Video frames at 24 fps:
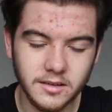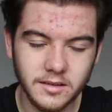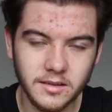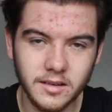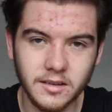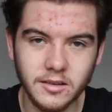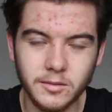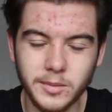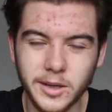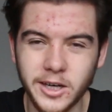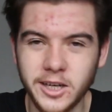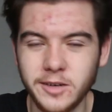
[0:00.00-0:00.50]
to
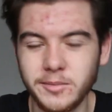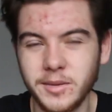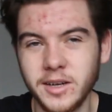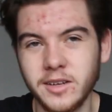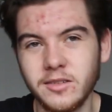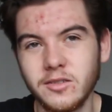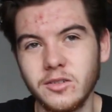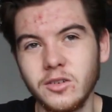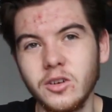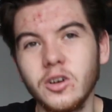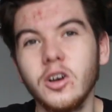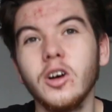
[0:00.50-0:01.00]
Spider-Man
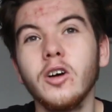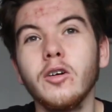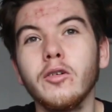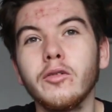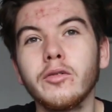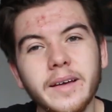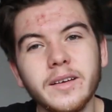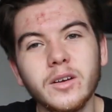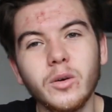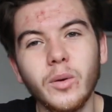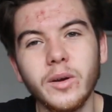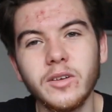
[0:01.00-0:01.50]
sort of
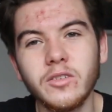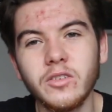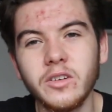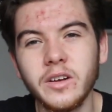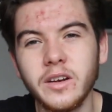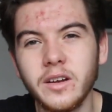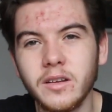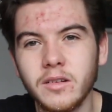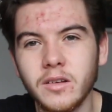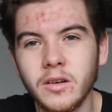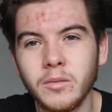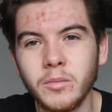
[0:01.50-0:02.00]
questioning
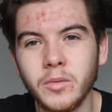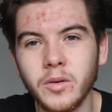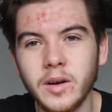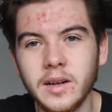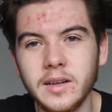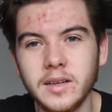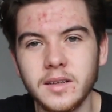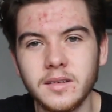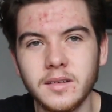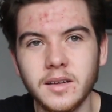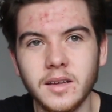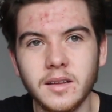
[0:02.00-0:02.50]
his own
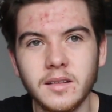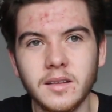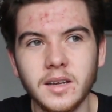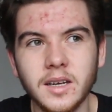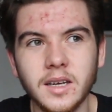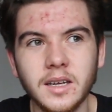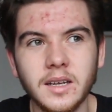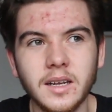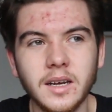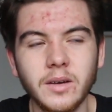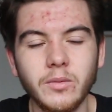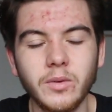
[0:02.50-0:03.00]
morality and
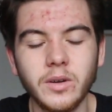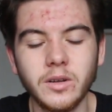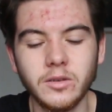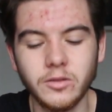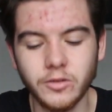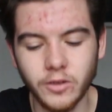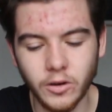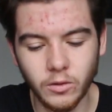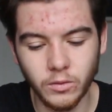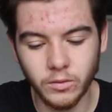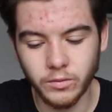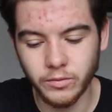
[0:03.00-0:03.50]
thinking like, well,
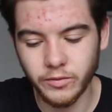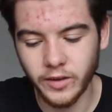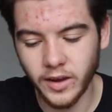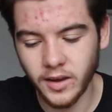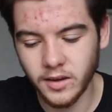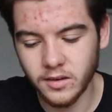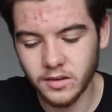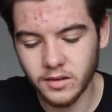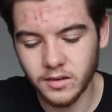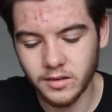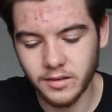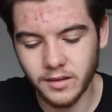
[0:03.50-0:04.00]
Joe
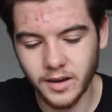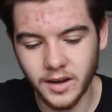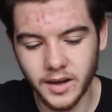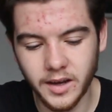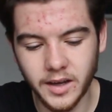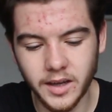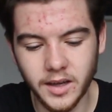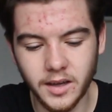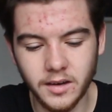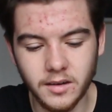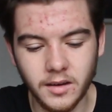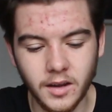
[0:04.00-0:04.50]
Face has
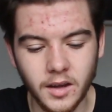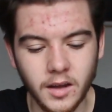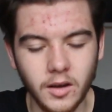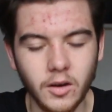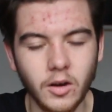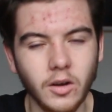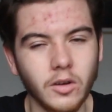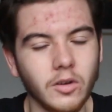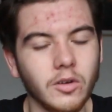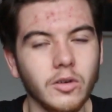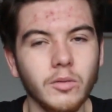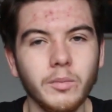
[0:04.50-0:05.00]
died,
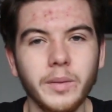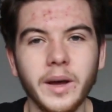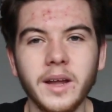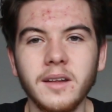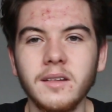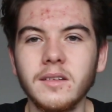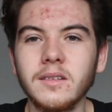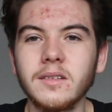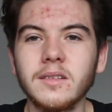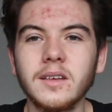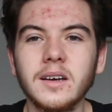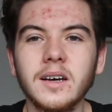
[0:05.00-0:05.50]
Uncle
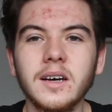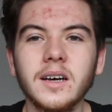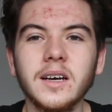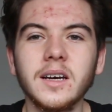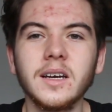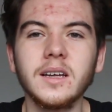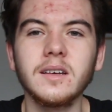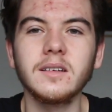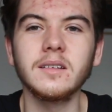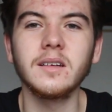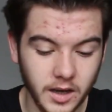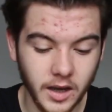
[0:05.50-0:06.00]
Ben's
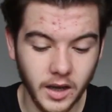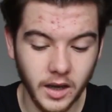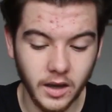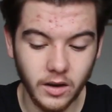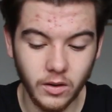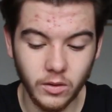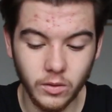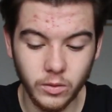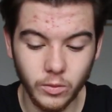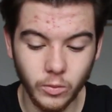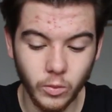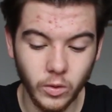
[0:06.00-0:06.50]
died.
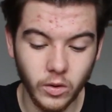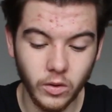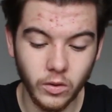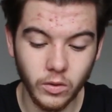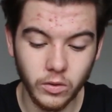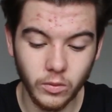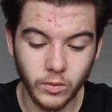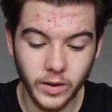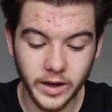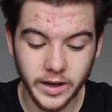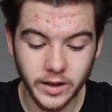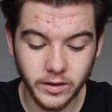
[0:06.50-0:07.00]
All the
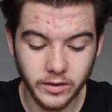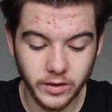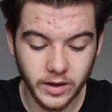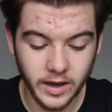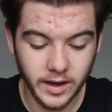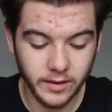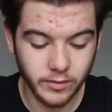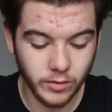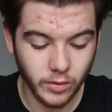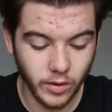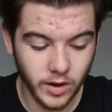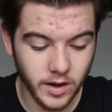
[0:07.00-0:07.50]
while you
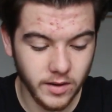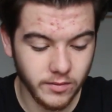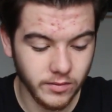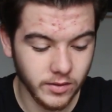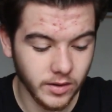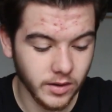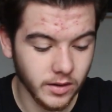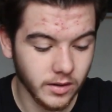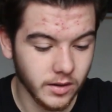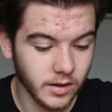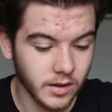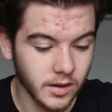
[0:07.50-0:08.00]
have
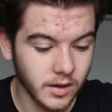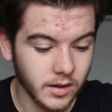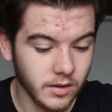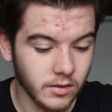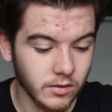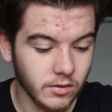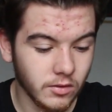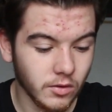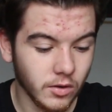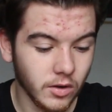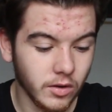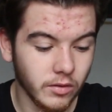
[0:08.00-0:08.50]
Craven
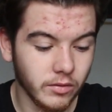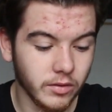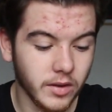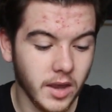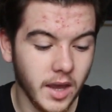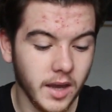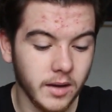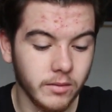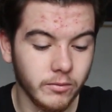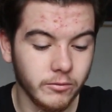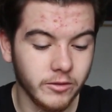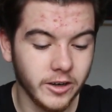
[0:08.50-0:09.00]
sort of
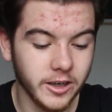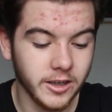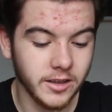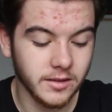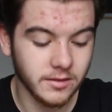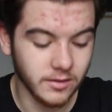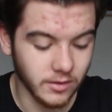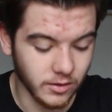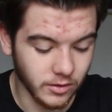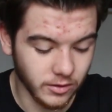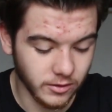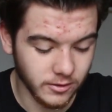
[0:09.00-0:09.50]
getting ready
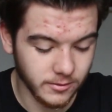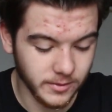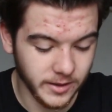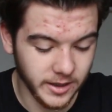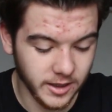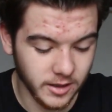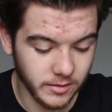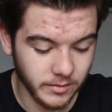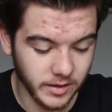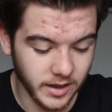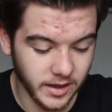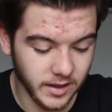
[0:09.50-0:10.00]
to hunt
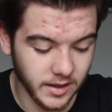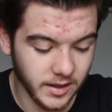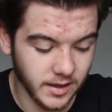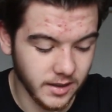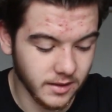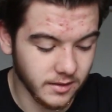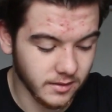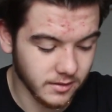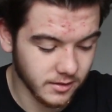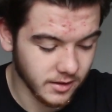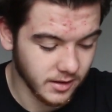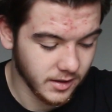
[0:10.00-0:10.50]
Spider-Man.
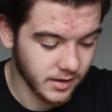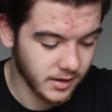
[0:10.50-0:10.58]
He's